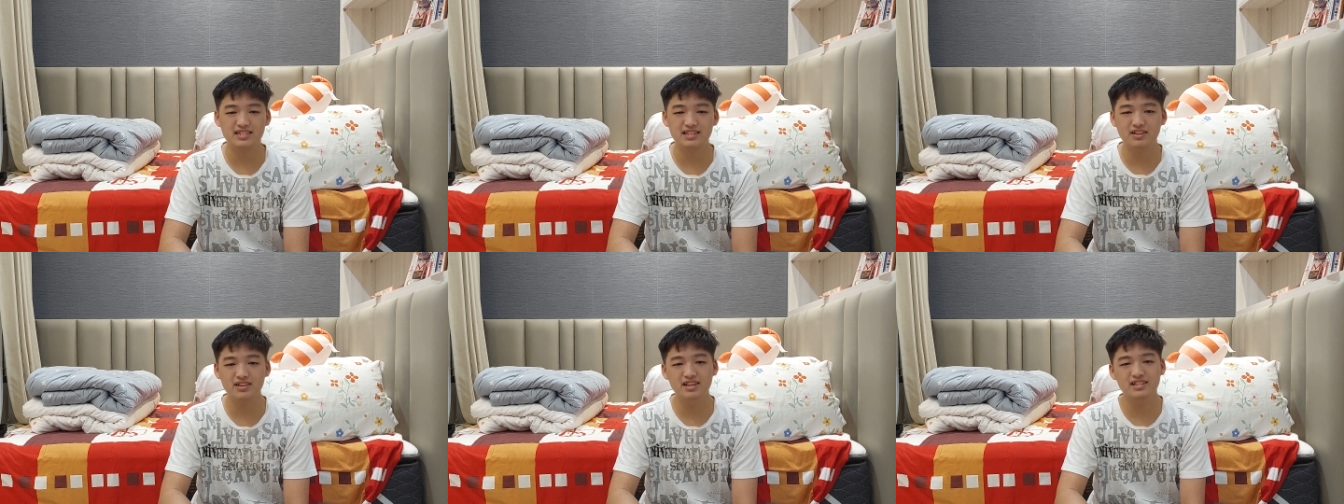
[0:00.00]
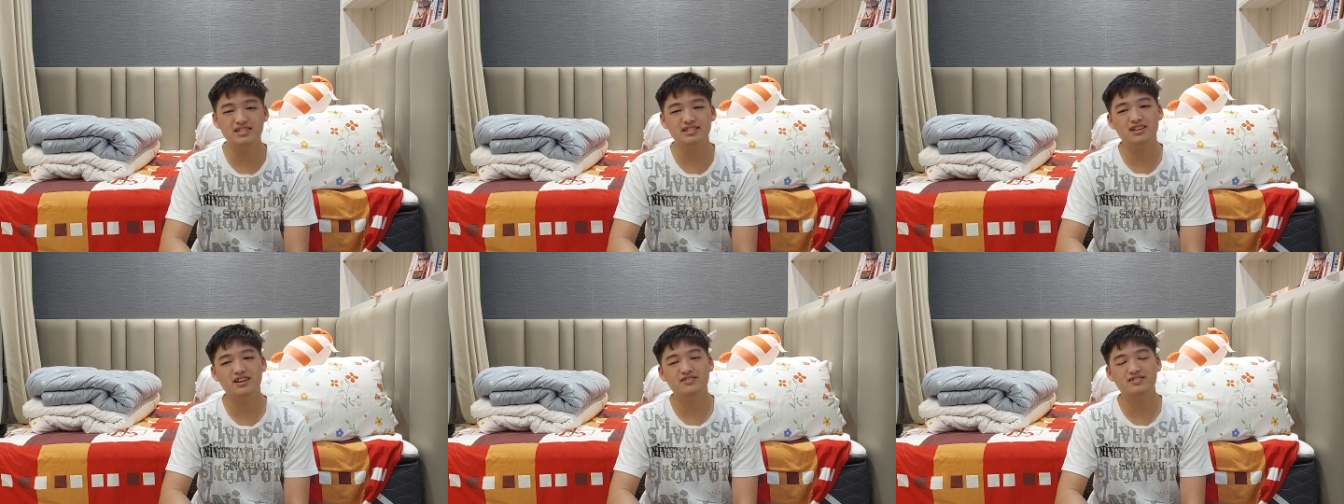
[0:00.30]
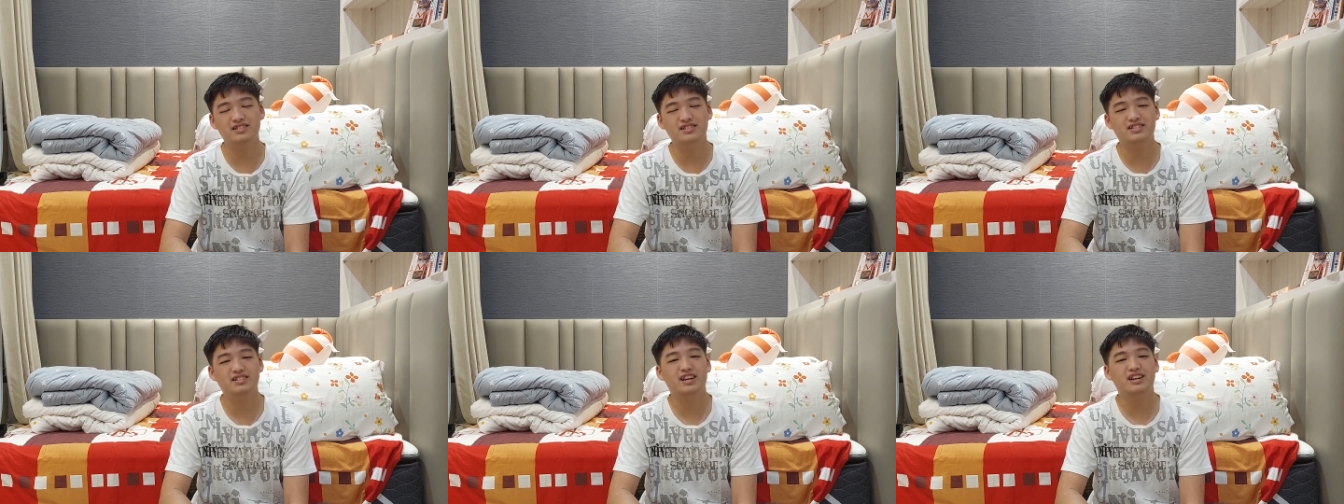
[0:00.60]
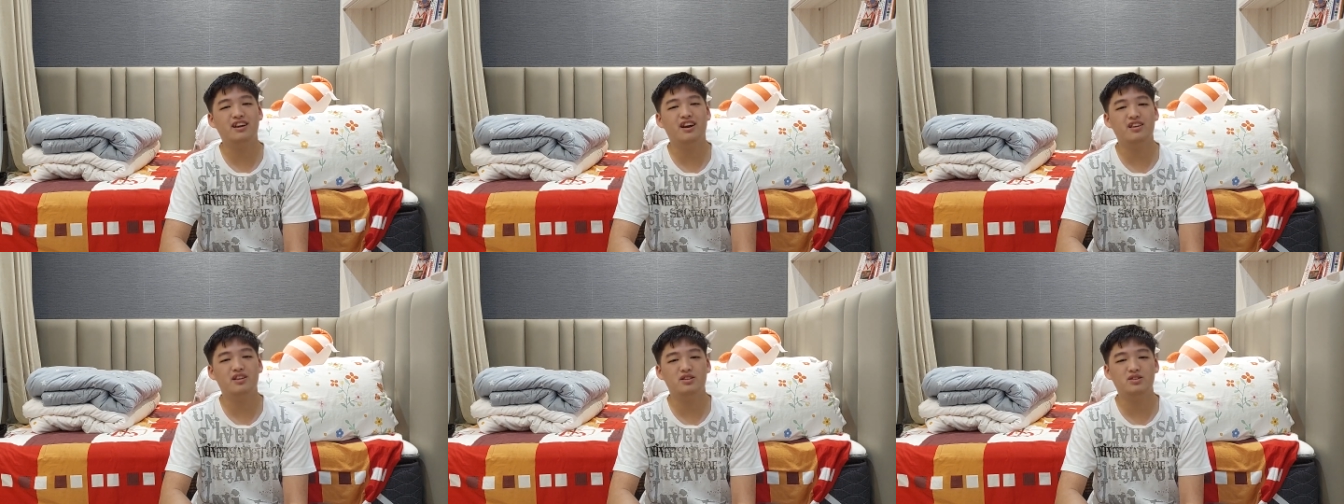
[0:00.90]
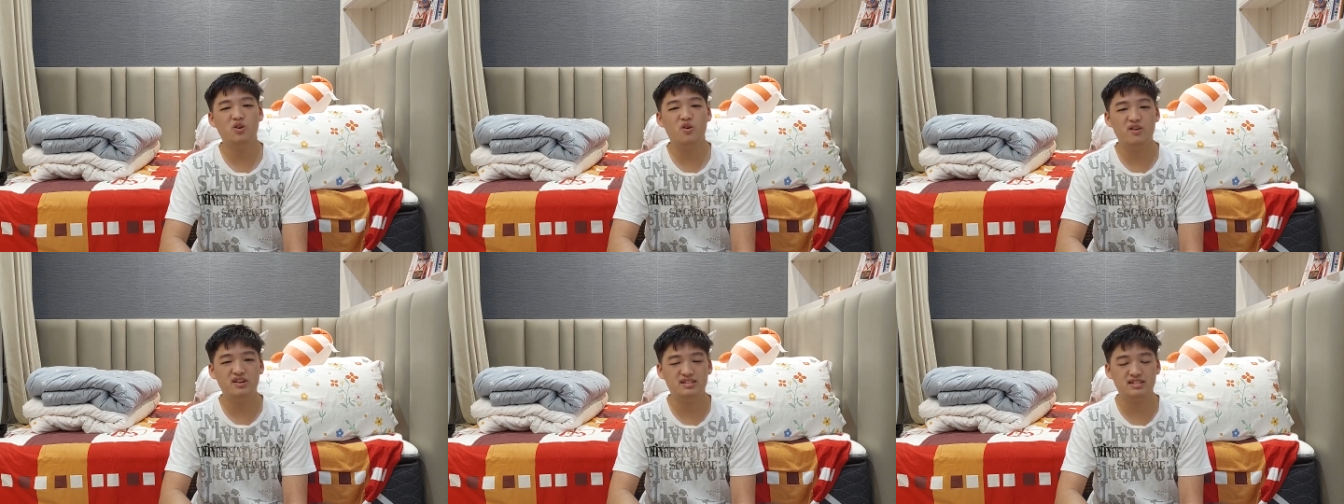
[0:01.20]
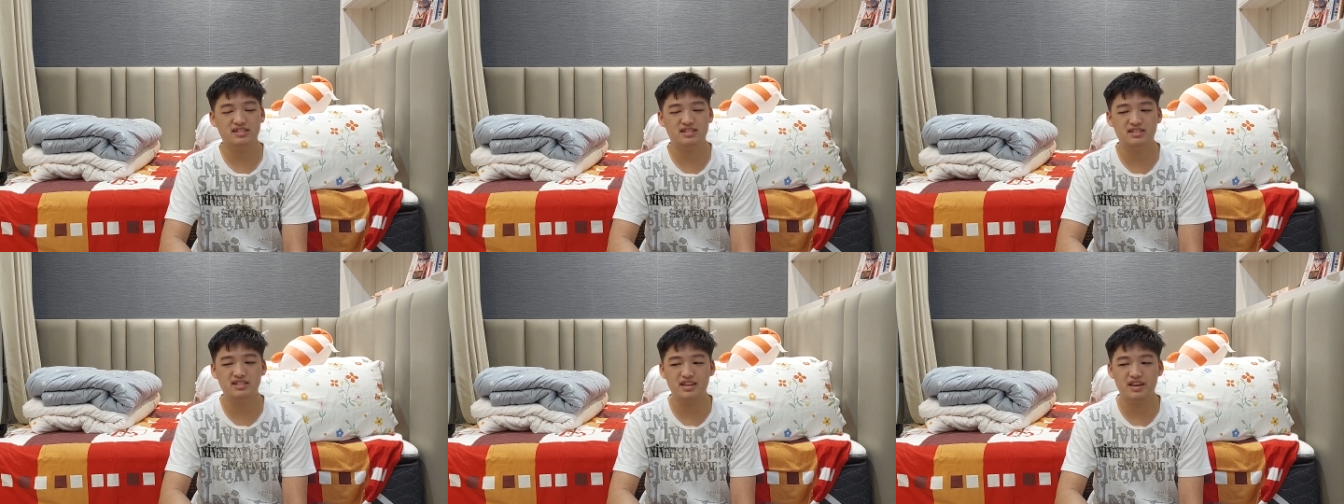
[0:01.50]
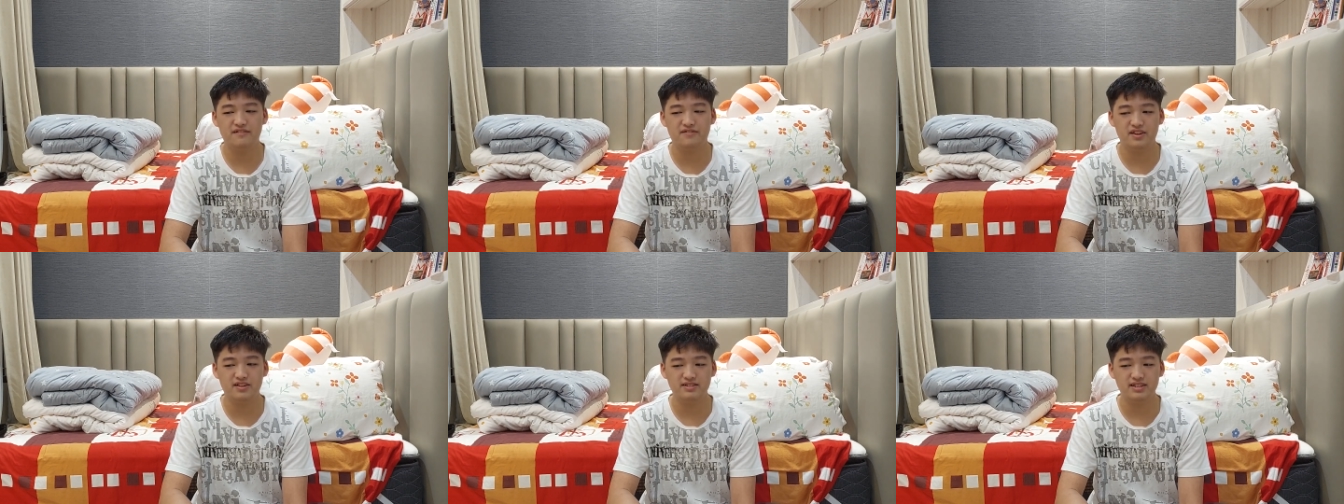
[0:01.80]
so let's go check on the door to
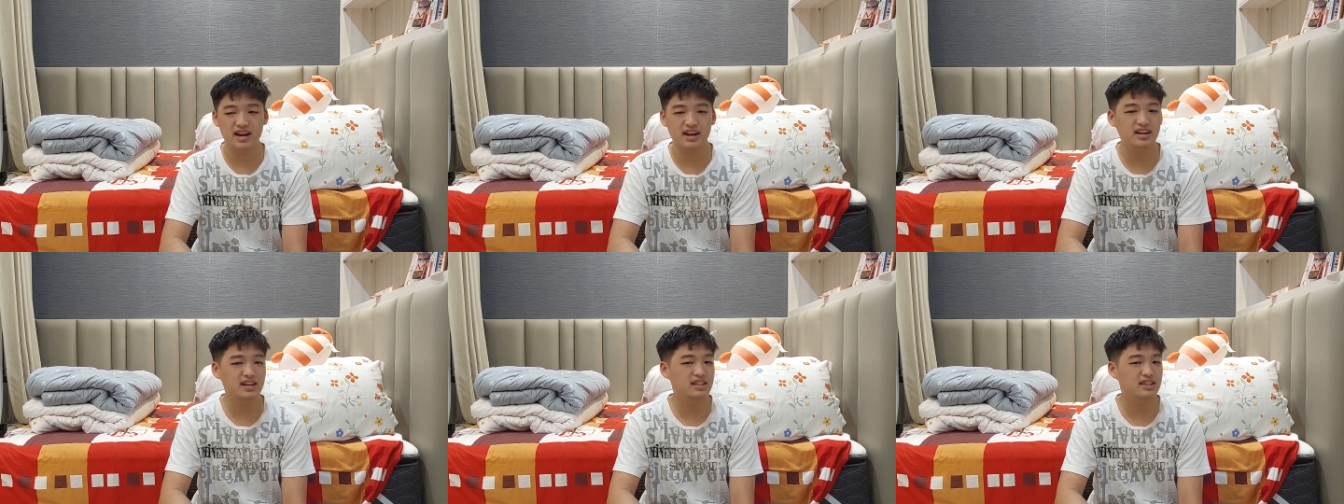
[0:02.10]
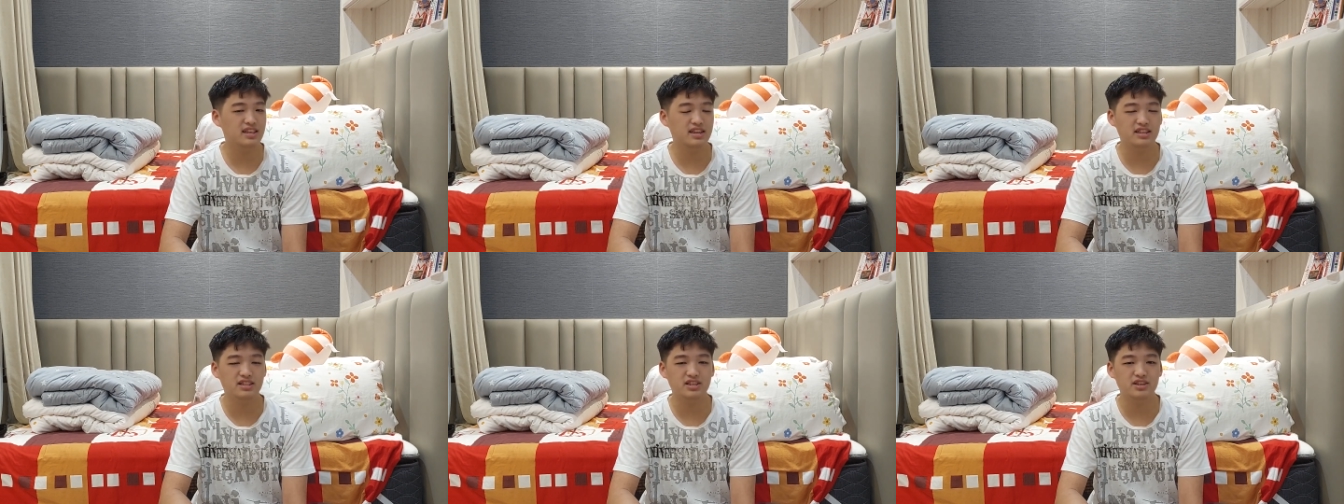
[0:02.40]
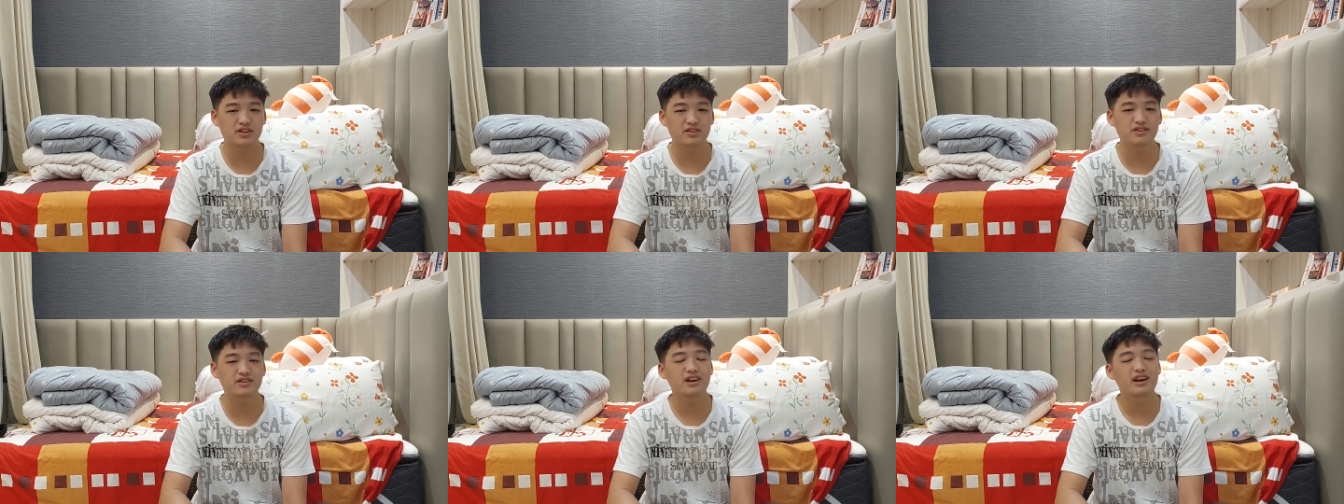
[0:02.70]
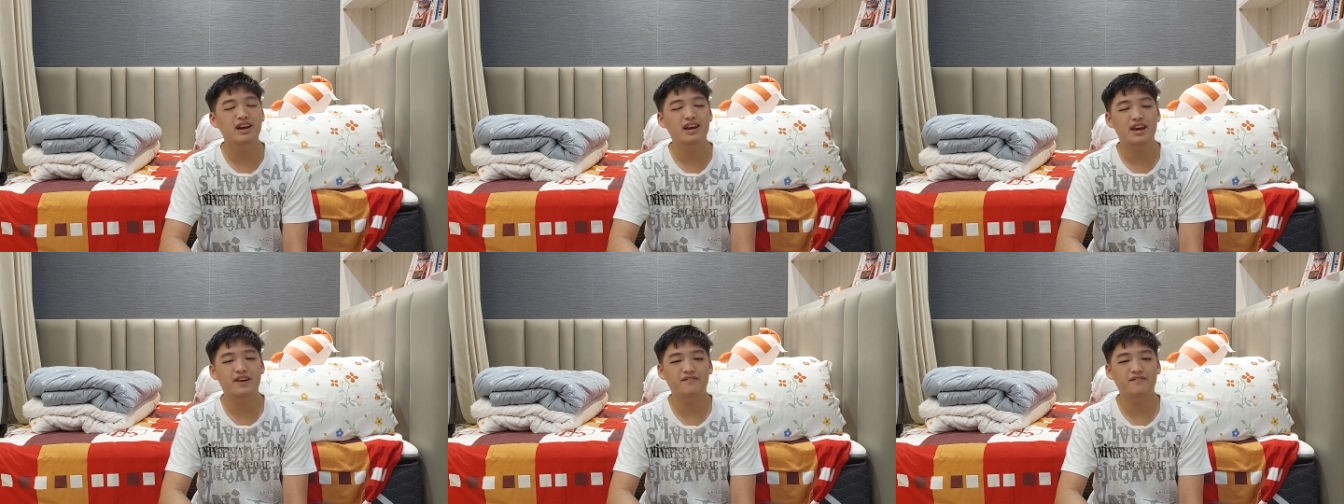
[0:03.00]
see if there's anything new,